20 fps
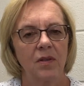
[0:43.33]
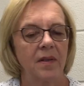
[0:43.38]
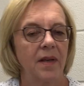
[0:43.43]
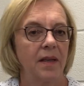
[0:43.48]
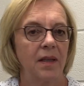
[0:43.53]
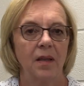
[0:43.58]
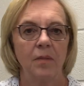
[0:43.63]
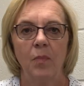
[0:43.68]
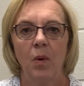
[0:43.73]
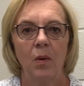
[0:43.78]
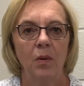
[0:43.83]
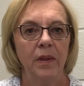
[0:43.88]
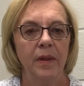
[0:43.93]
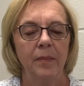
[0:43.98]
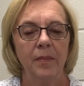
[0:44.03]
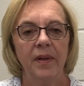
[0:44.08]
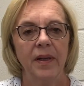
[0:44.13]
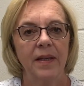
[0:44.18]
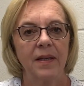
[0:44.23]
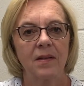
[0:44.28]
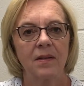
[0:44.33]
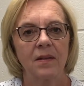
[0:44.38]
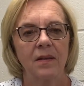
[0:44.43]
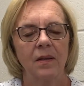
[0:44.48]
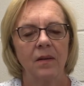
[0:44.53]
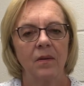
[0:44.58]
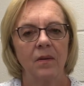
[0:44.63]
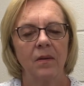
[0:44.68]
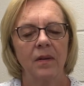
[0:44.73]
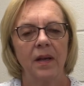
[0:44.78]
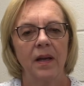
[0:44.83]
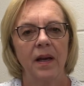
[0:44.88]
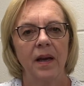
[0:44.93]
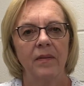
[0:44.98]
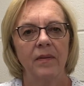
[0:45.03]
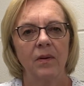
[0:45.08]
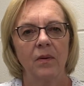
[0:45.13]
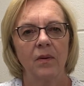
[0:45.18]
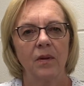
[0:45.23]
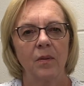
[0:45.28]
like the polling place, you know, they
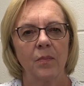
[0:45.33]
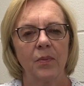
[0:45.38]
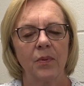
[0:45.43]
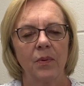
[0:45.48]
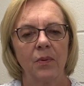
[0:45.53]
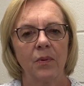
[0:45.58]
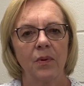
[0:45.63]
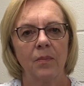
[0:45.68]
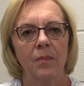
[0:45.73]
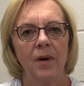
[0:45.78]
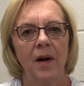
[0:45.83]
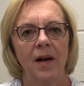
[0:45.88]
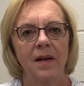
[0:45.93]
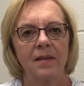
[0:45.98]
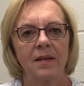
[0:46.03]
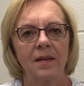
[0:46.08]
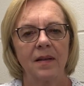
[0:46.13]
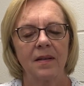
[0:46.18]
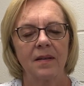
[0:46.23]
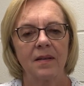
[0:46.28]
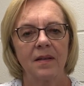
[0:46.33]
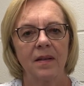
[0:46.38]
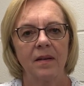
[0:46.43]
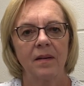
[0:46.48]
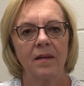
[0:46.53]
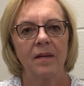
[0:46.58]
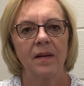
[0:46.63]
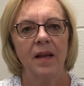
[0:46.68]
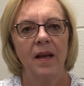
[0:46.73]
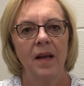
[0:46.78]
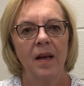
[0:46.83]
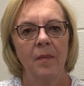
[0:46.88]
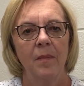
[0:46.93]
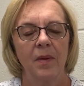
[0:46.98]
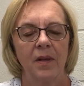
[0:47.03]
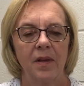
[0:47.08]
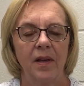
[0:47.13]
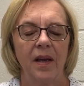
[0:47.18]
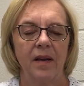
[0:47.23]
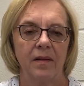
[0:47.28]
have to go through the process,
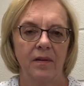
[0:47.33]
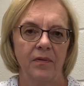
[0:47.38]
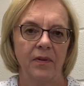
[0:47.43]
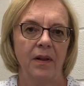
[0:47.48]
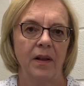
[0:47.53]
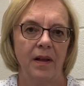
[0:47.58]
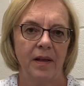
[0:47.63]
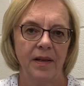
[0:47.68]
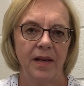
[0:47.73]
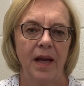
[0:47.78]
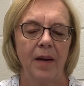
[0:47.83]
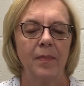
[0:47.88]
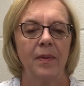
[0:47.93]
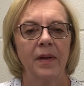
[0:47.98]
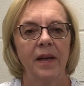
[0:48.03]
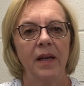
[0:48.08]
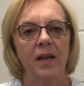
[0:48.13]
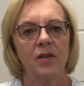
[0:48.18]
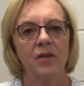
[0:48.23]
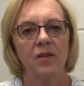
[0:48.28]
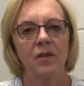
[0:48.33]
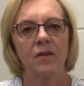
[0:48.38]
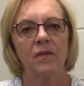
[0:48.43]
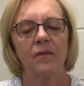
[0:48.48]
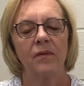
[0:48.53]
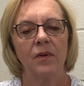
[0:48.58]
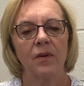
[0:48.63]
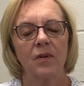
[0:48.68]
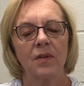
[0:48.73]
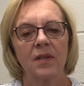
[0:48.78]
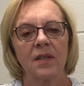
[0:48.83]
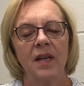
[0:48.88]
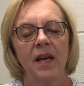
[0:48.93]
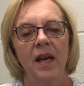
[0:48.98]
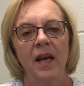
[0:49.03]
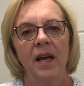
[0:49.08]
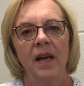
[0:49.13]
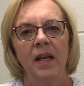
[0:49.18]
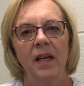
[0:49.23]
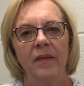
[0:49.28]
but they have to fill out an application first.
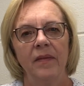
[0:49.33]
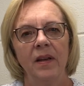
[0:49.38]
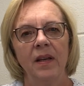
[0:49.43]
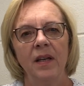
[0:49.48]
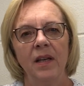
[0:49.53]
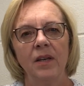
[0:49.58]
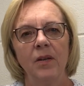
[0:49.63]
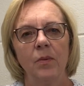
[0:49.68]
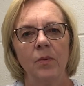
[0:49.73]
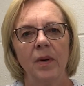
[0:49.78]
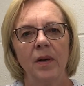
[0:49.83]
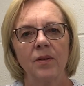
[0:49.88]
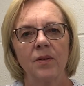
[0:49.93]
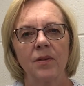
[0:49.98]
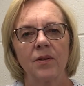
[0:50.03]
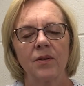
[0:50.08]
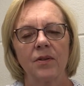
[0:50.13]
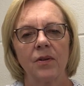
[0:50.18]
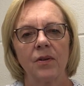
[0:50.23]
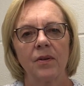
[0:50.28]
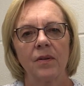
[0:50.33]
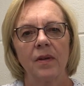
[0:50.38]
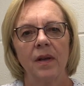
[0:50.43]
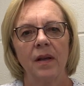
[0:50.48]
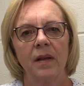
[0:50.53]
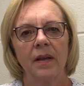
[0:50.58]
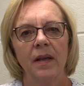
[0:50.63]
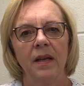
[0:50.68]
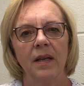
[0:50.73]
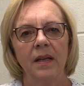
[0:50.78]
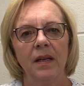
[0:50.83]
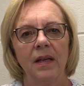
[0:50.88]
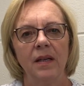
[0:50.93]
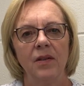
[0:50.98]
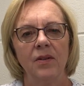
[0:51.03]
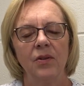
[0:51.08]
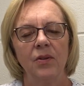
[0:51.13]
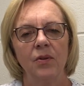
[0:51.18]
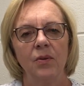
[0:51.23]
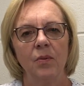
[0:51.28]
And if they need to register, then they
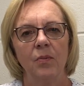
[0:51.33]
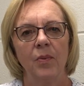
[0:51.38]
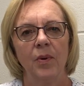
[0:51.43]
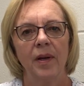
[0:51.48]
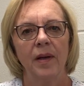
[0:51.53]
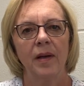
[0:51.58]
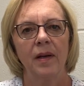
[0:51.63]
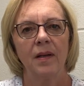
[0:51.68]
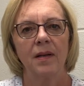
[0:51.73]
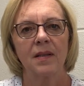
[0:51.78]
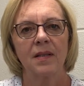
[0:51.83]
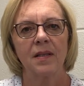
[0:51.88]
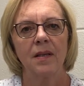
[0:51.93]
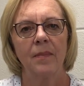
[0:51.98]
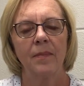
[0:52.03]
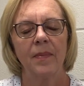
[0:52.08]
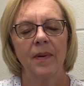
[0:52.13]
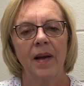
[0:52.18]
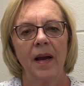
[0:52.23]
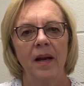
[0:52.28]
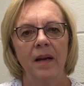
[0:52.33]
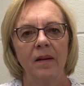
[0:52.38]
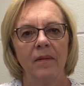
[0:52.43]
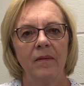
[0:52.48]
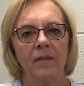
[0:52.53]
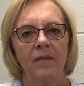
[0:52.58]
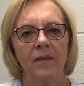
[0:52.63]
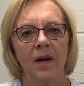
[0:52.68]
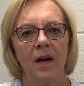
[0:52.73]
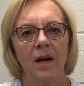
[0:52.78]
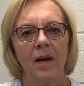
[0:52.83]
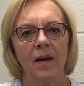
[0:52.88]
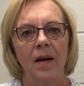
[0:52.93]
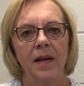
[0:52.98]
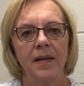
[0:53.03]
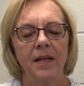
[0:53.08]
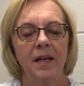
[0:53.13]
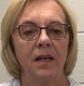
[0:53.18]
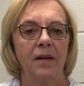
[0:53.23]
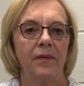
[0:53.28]
need to bring in some kind of
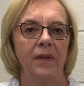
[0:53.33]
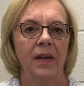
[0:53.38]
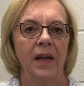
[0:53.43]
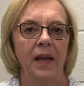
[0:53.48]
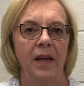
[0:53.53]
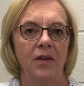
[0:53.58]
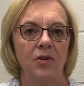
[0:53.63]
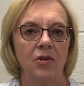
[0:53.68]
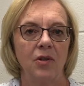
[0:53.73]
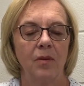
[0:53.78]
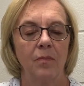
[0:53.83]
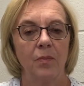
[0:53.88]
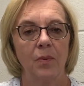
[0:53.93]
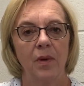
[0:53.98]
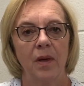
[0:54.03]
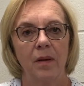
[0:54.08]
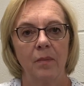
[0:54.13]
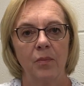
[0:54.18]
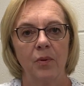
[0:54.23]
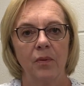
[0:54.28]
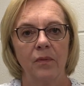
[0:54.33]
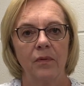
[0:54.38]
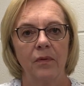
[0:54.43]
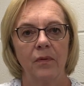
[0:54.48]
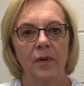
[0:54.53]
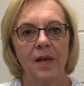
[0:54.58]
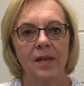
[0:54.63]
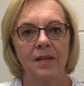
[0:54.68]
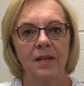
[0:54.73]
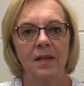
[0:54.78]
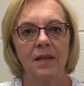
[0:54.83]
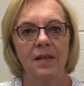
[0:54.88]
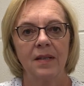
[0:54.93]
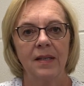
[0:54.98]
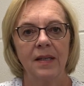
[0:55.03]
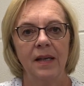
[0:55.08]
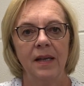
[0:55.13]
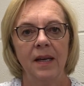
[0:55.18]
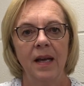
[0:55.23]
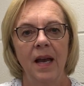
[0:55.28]
identification and proof of
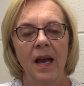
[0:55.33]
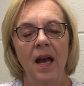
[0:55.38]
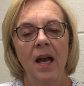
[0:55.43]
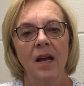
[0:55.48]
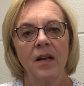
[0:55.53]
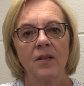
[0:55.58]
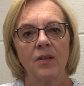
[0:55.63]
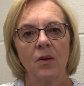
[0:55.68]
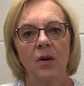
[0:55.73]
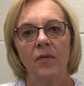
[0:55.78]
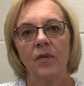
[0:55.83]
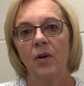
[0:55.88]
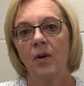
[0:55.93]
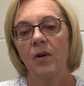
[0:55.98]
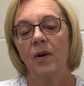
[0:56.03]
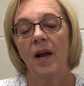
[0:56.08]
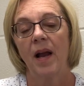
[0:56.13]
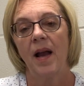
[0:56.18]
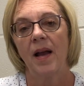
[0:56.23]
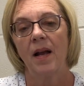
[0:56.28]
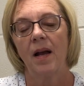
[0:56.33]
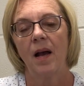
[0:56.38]
residency. So if their